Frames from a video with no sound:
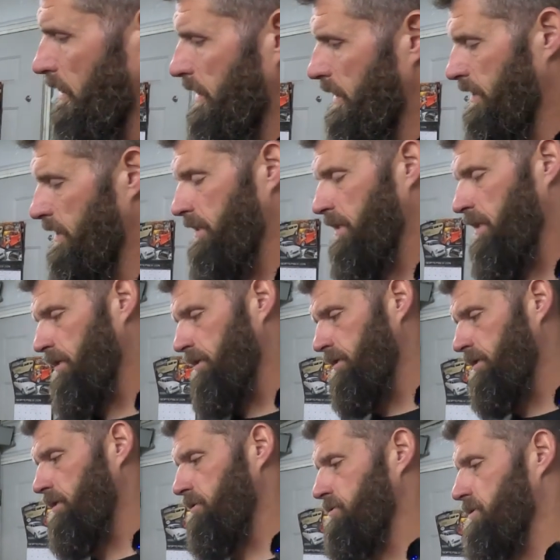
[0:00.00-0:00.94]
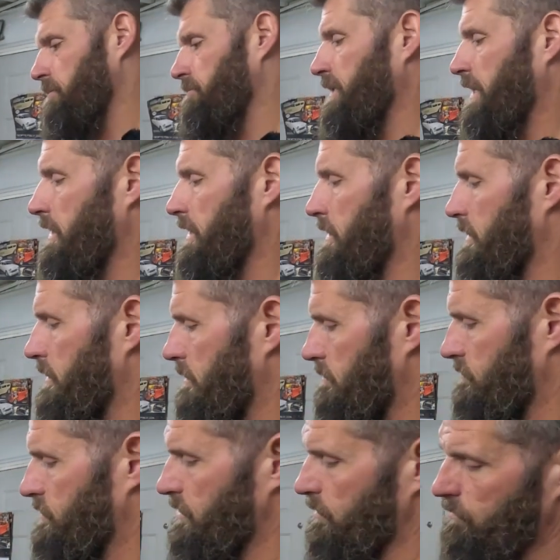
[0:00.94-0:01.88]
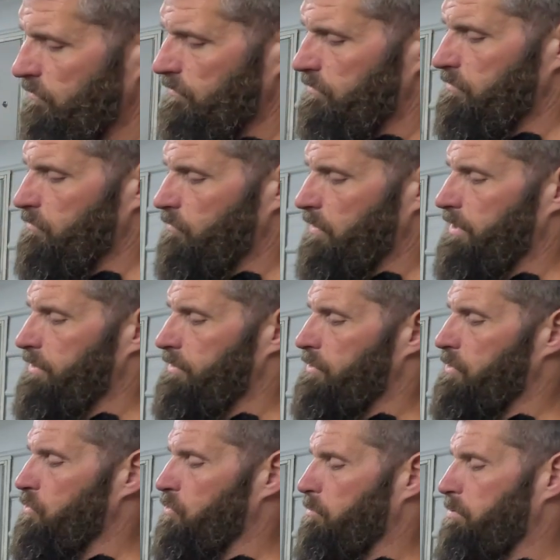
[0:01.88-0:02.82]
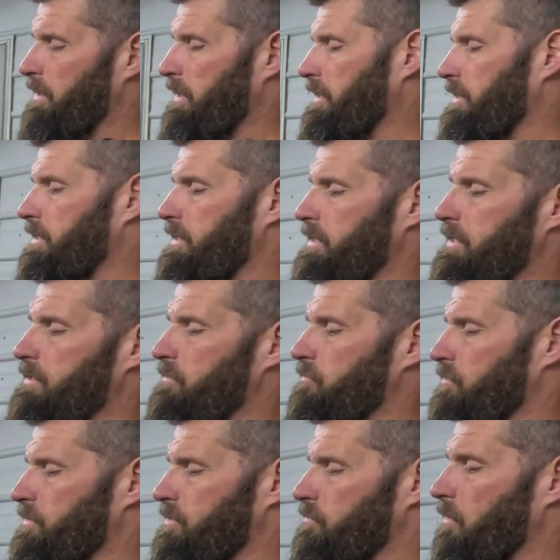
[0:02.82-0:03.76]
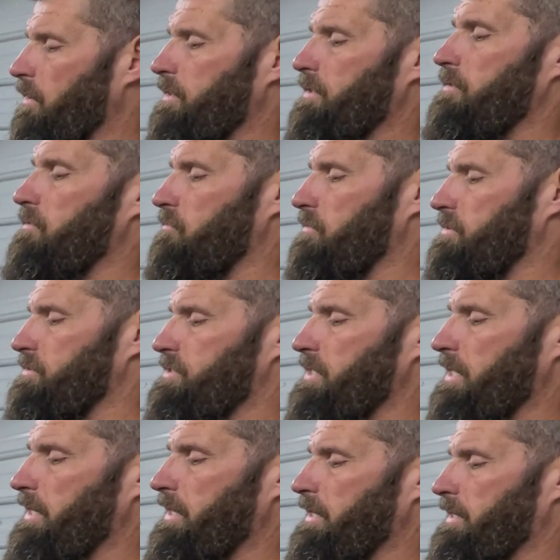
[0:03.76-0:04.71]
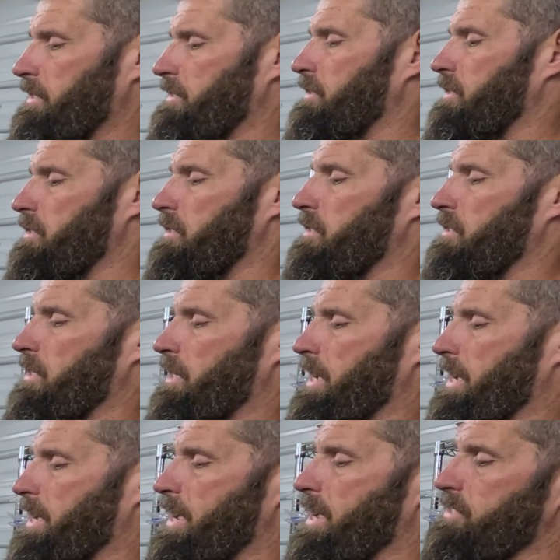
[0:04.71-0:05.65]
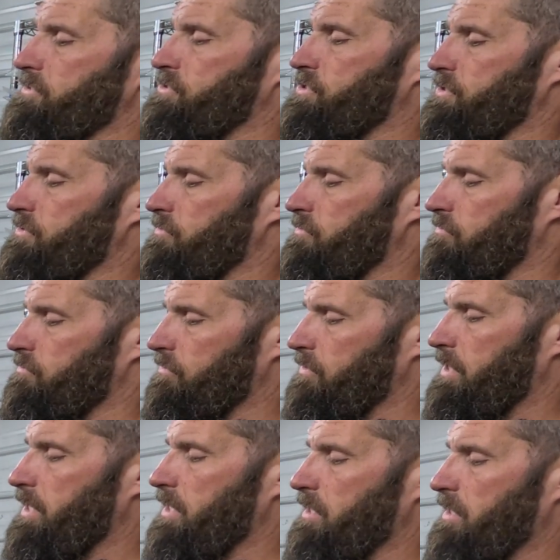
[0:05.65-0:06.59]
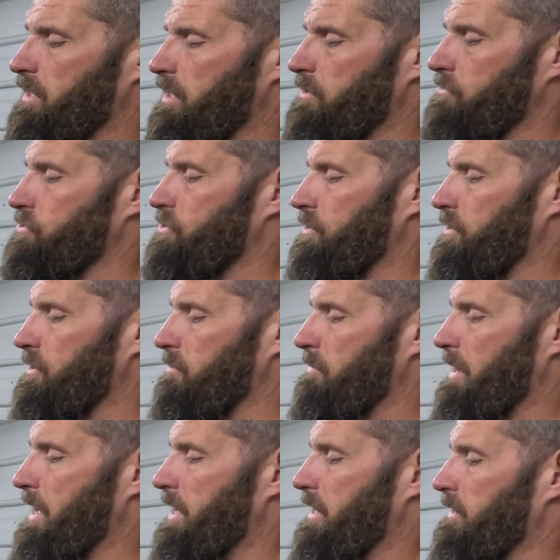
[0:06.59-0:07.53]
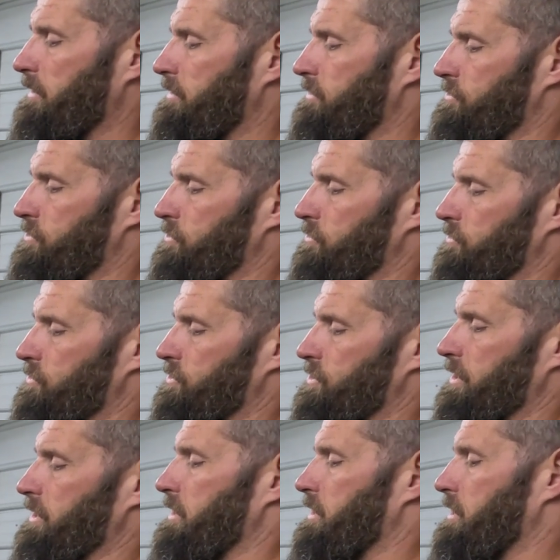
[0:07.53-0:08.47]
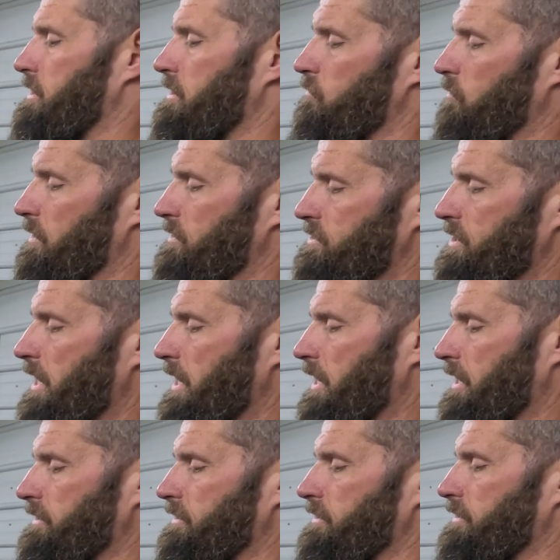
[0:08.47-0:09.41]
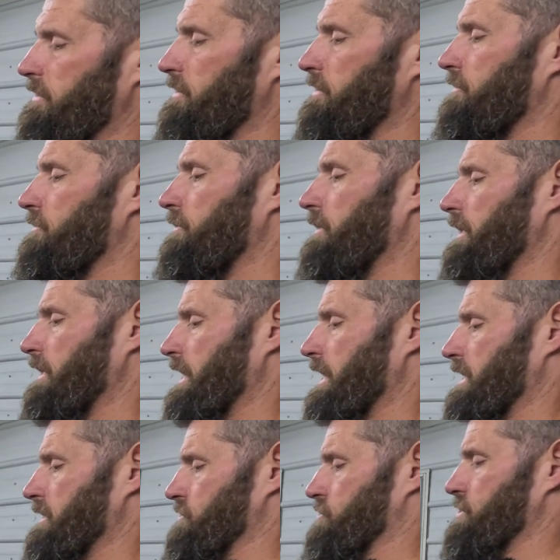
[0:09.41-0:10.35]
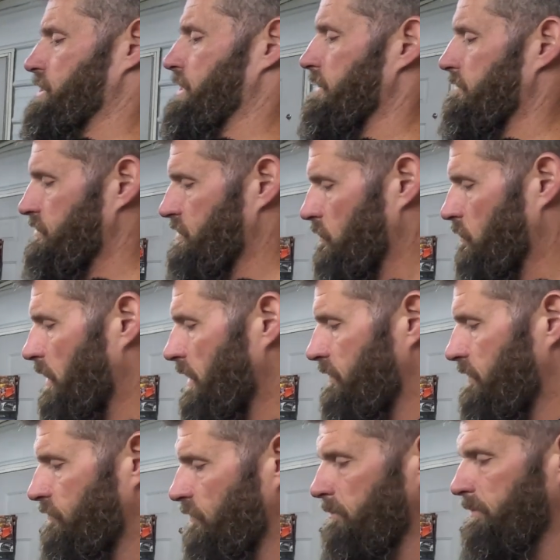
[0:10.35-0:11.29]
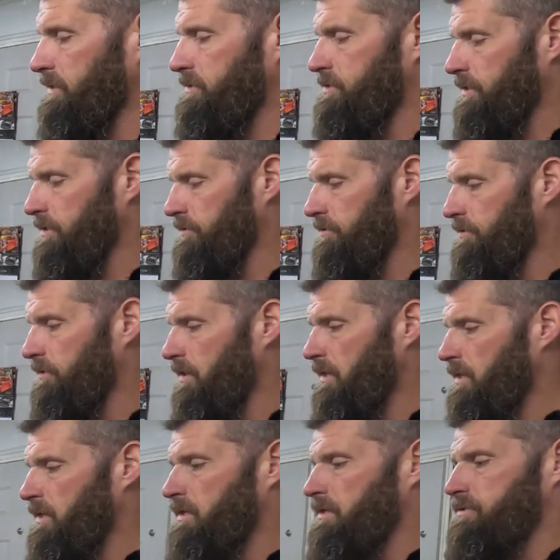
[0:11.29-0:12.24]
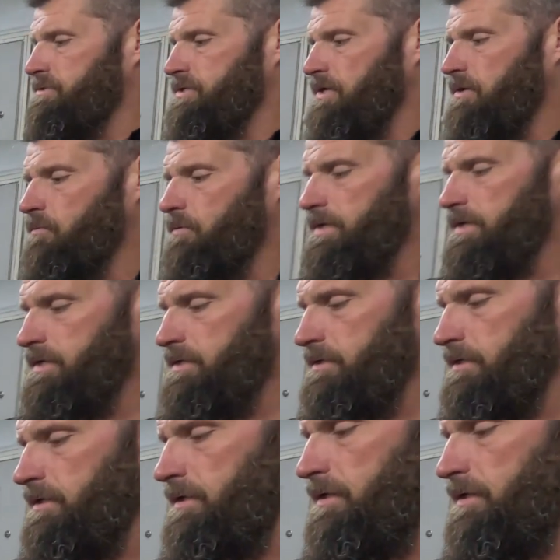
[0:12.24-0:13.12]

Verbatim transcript: it, you know, sometimes in dual plane, when you're working on one side, as you getting closer to balance, you'll see one side to the other, it kind of shifts away from each other. So we ended